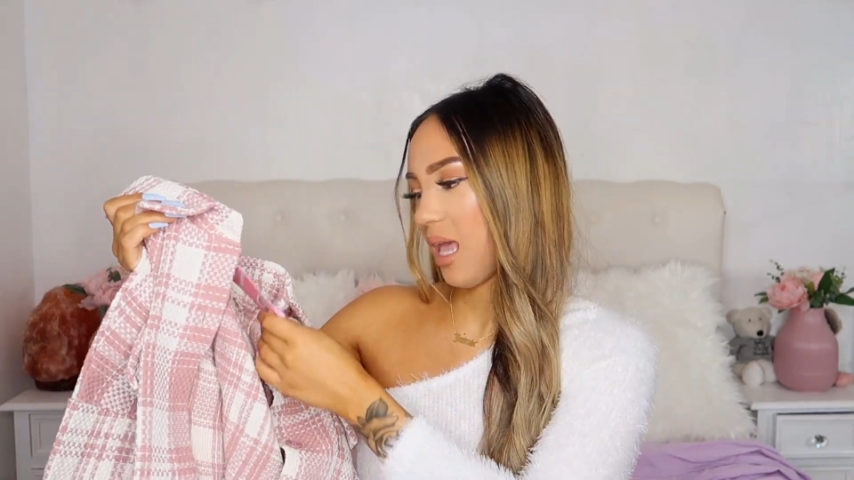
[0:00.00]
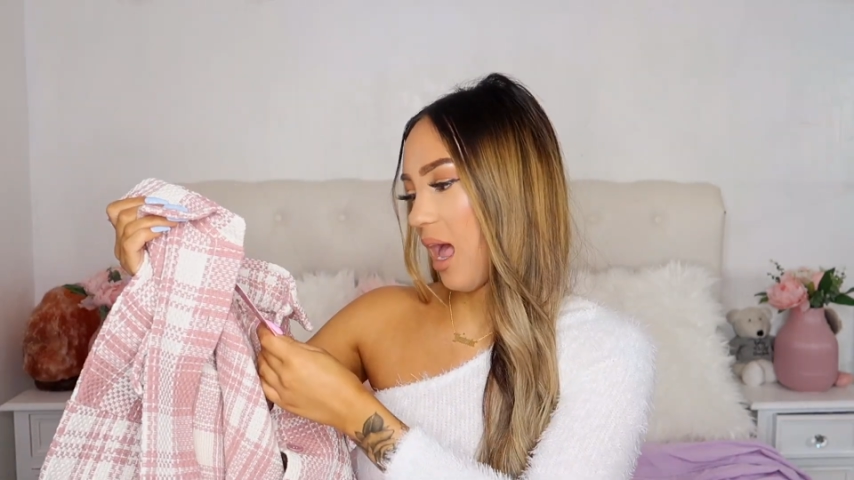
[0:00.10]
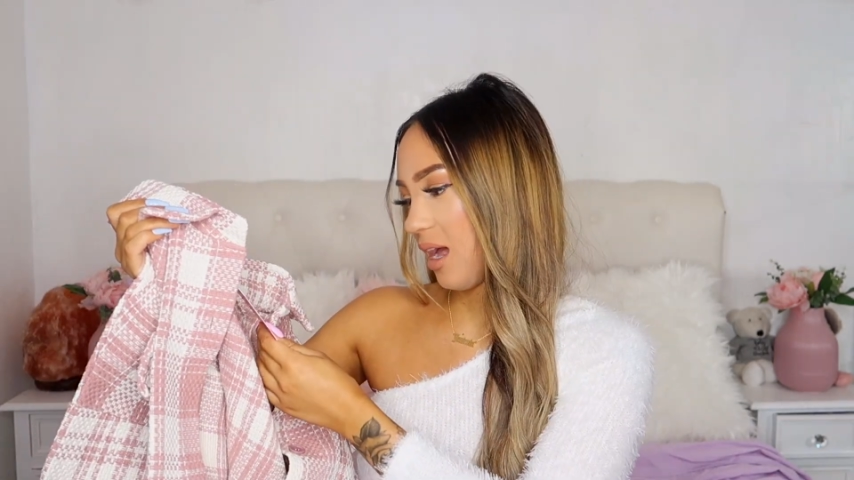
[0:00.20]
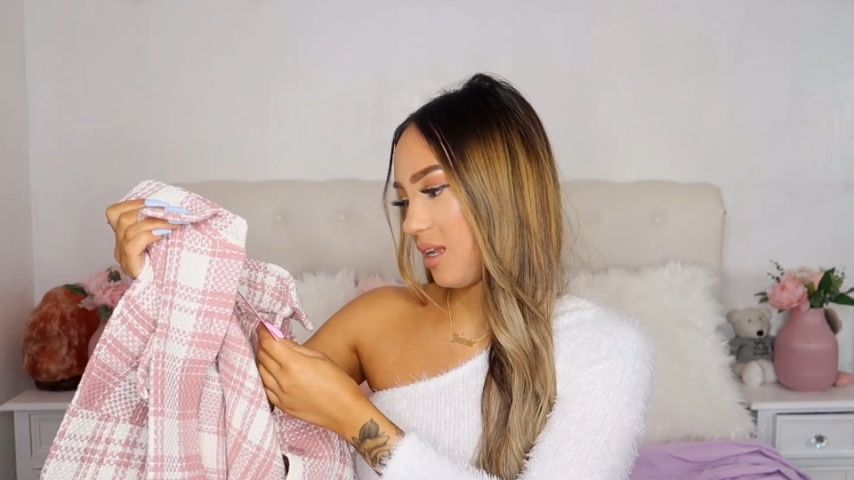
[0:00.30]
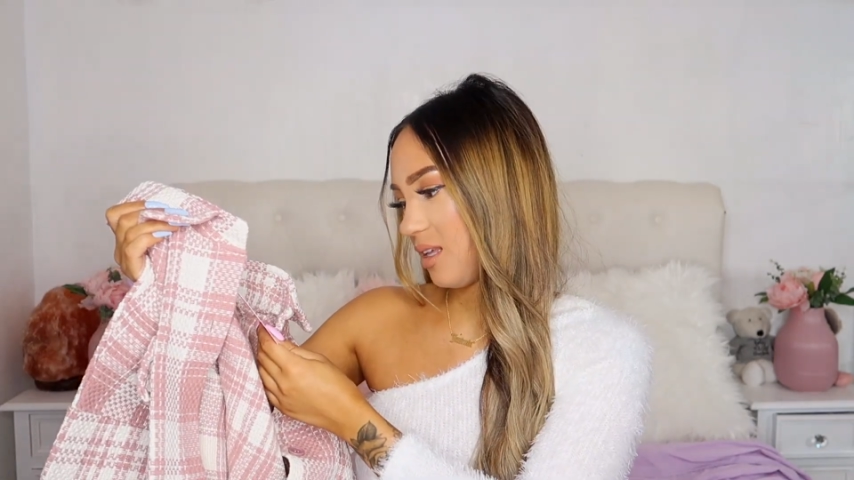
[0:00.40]

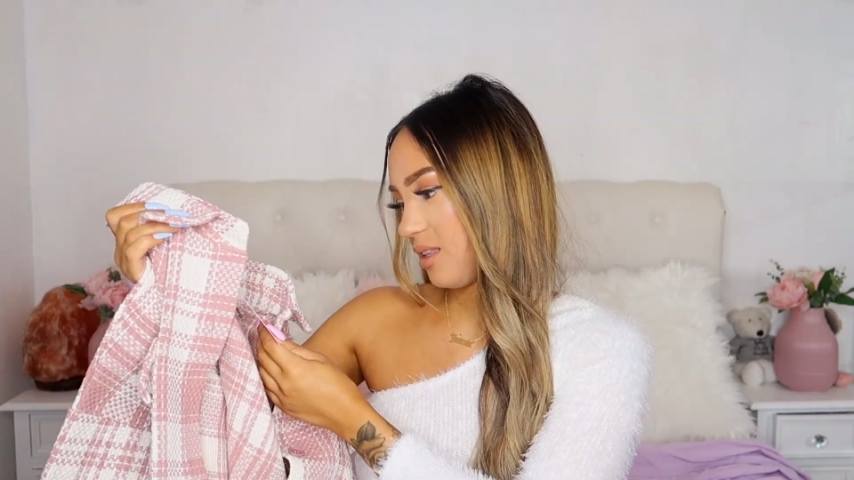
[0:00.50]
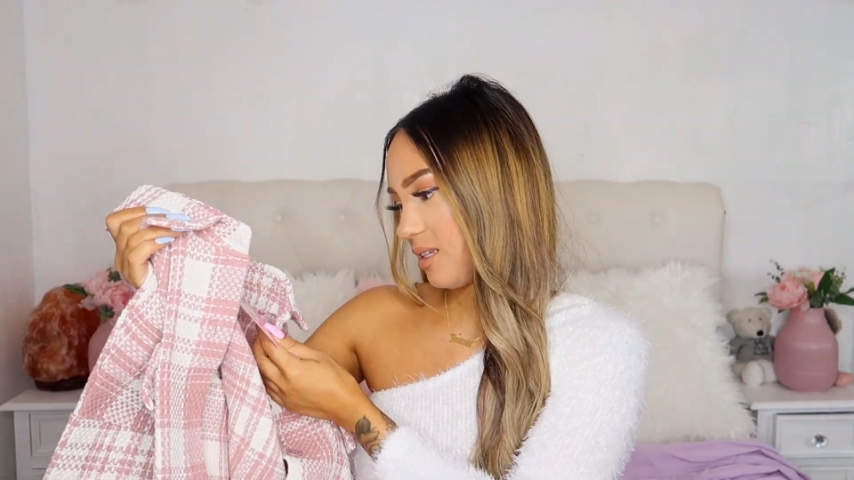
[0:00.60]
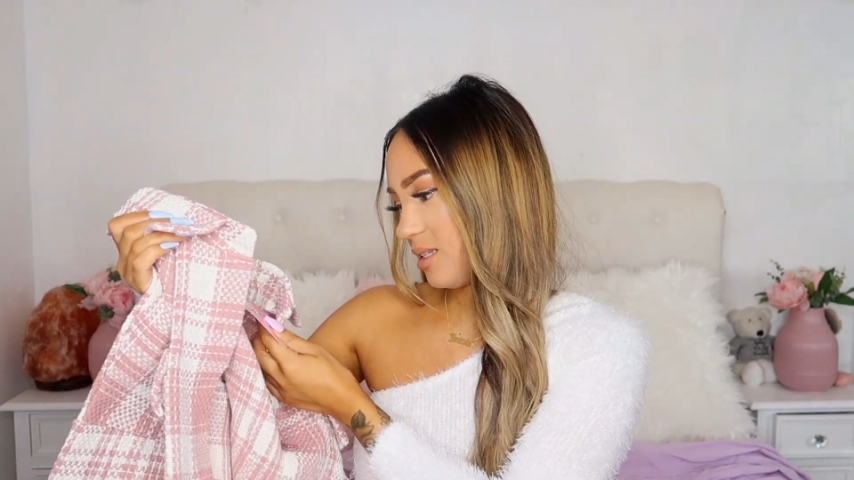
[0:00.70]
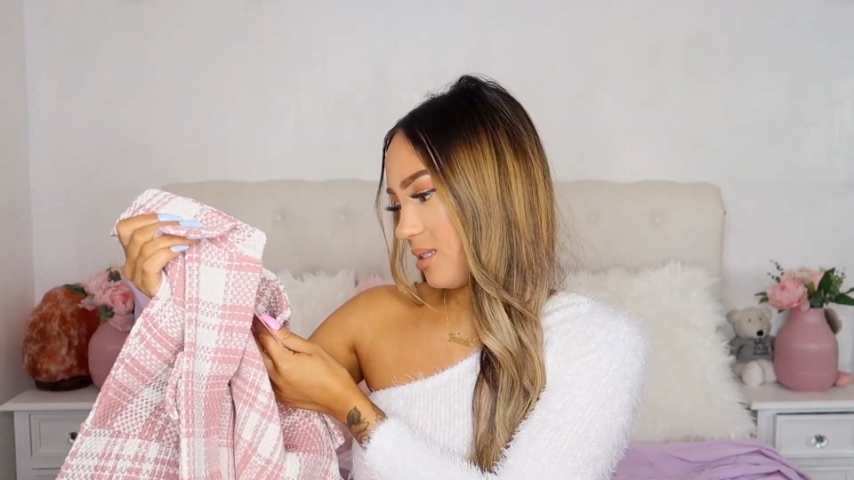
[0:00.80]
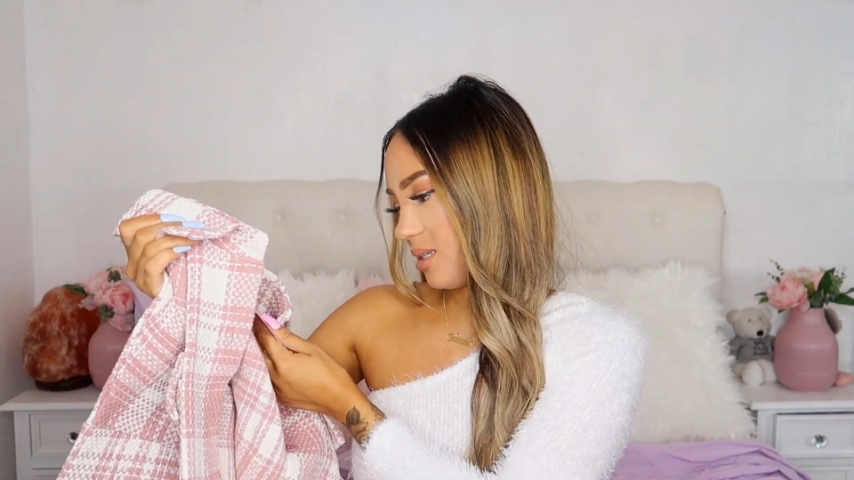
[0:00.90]
and
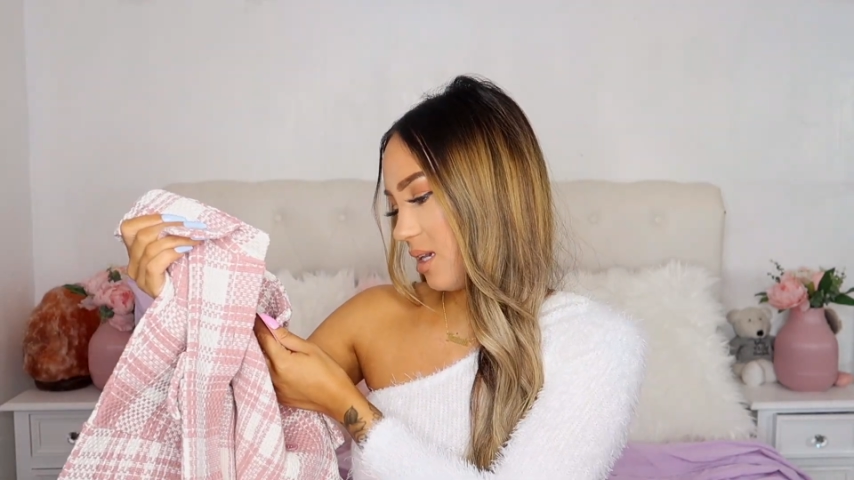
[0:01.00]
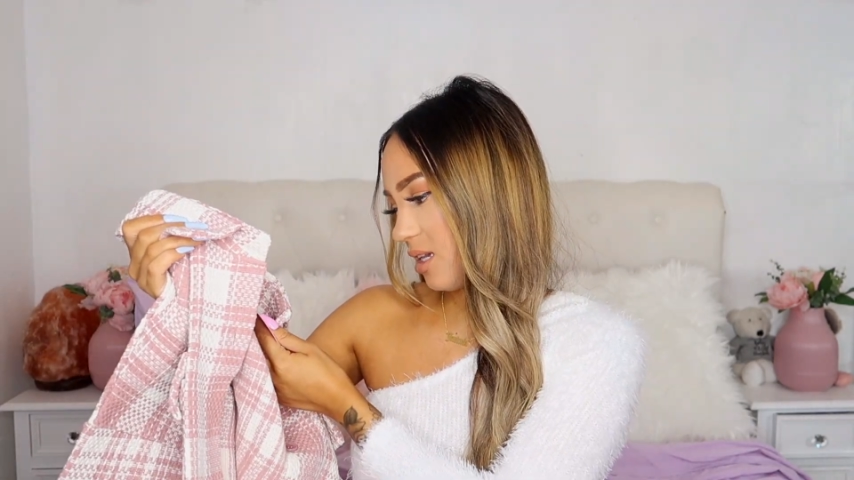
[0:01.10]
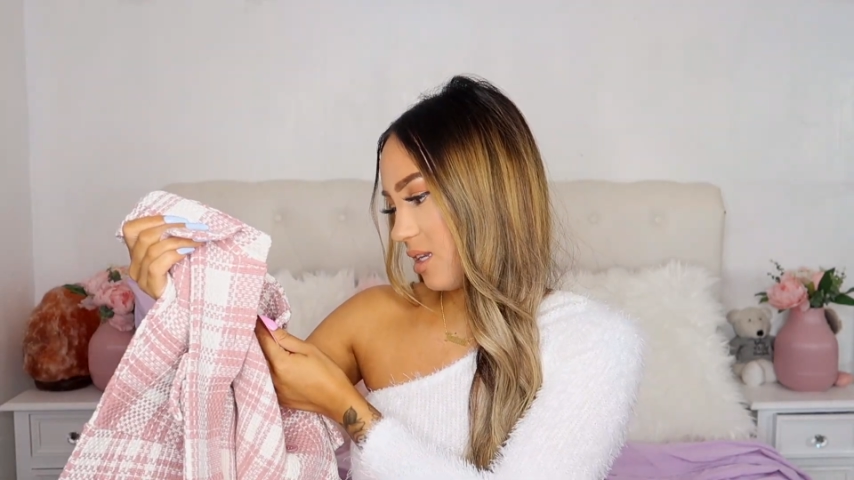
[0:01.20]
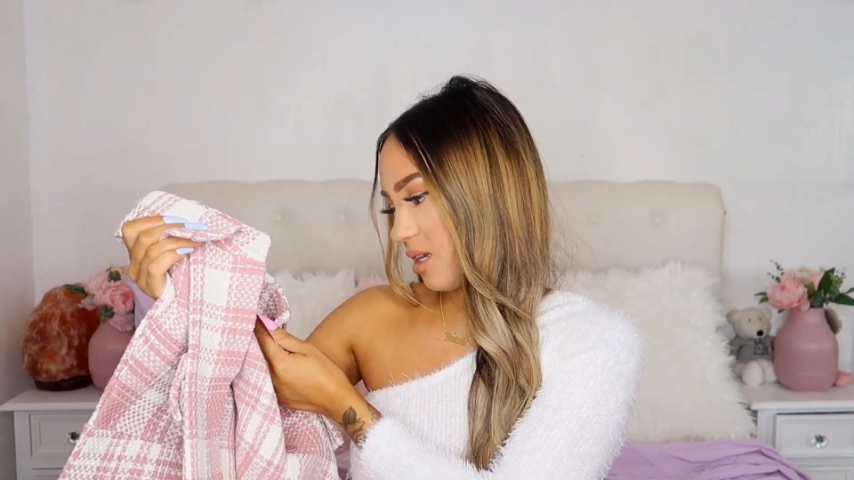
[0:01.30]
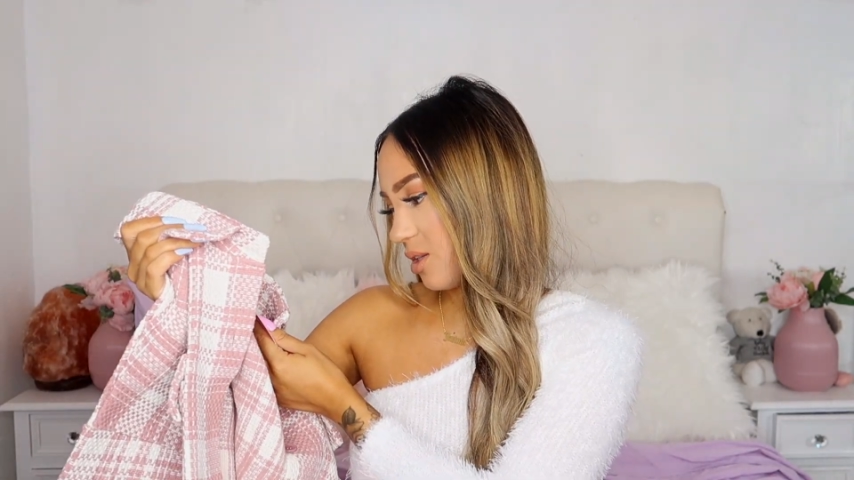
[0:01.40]
this is
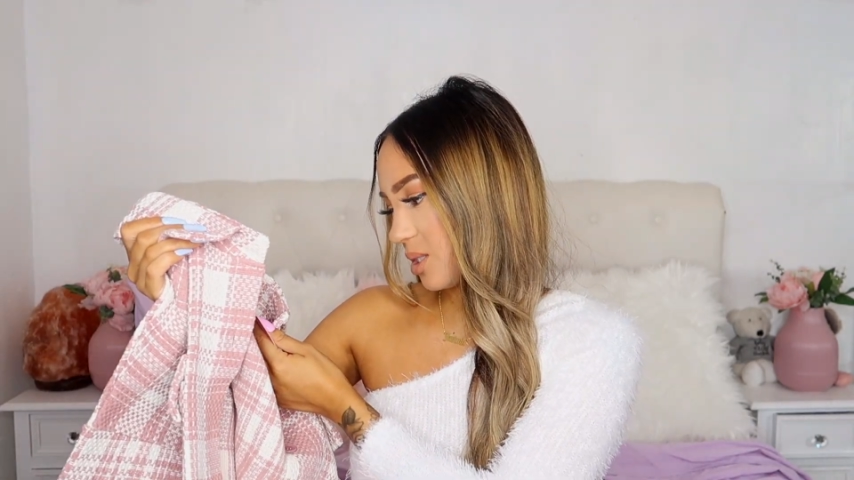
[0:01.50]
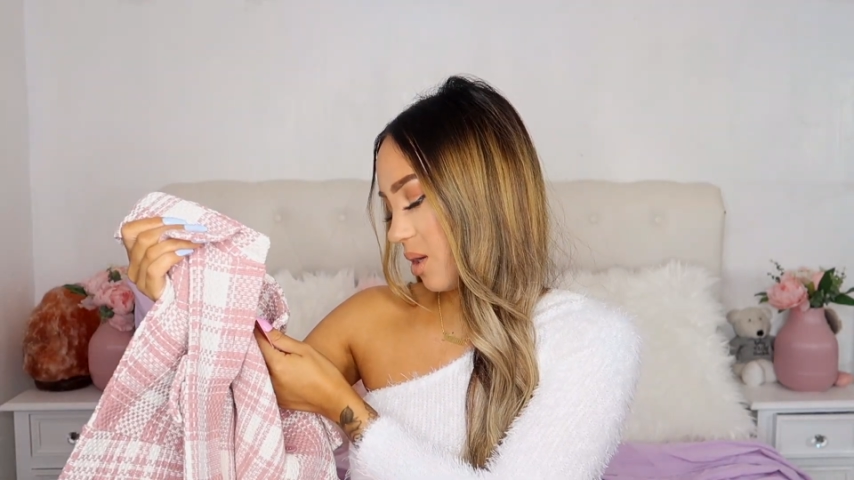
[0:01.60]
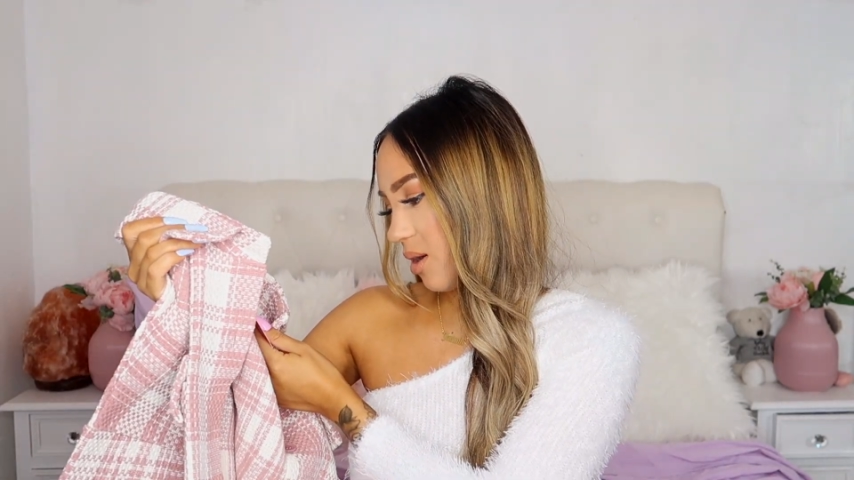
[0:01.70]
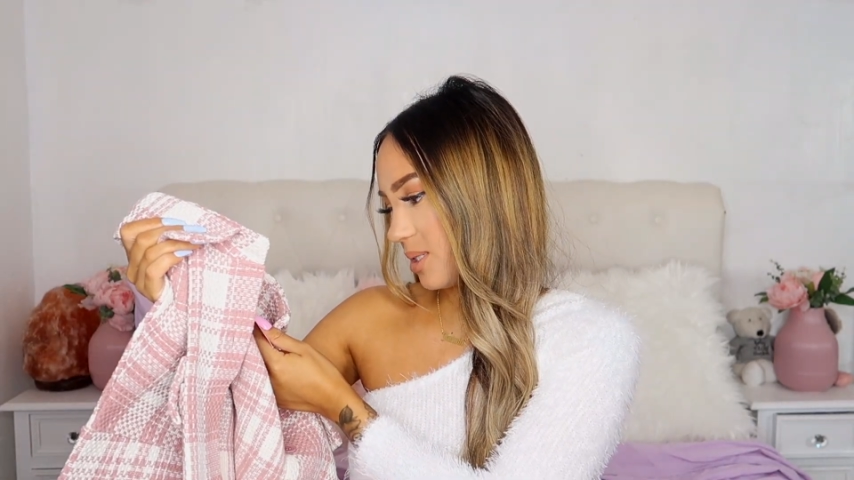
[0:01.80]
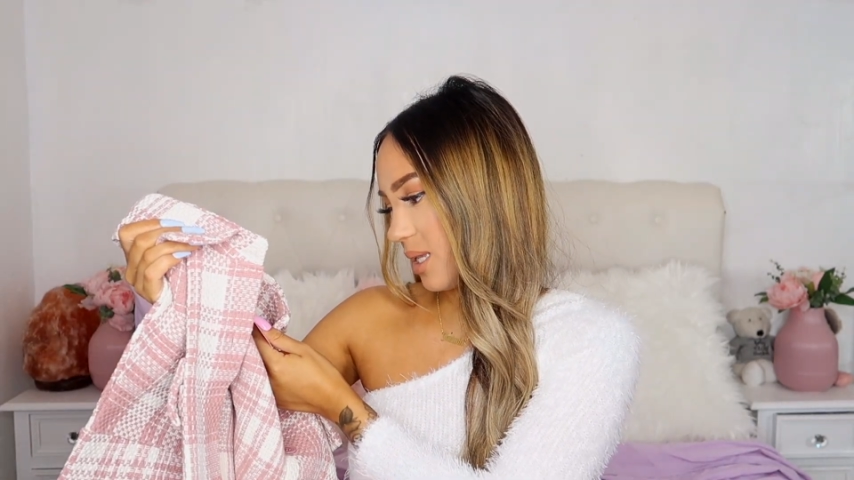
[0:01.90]
in the
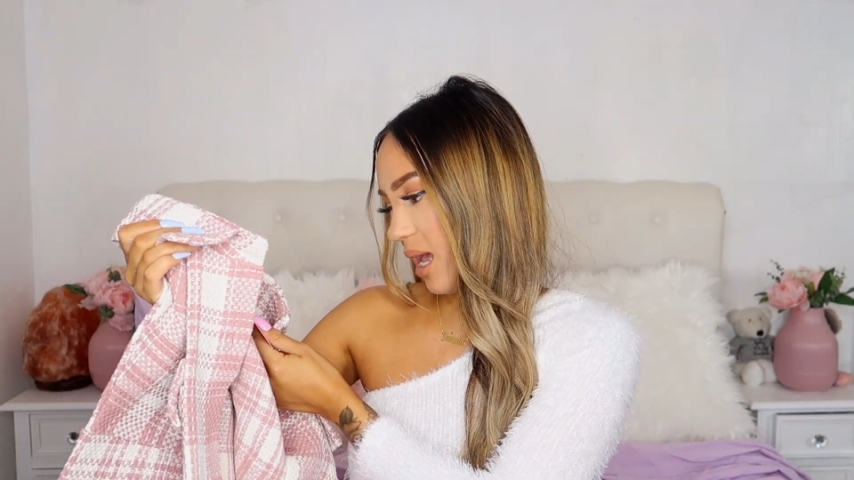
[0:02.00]
size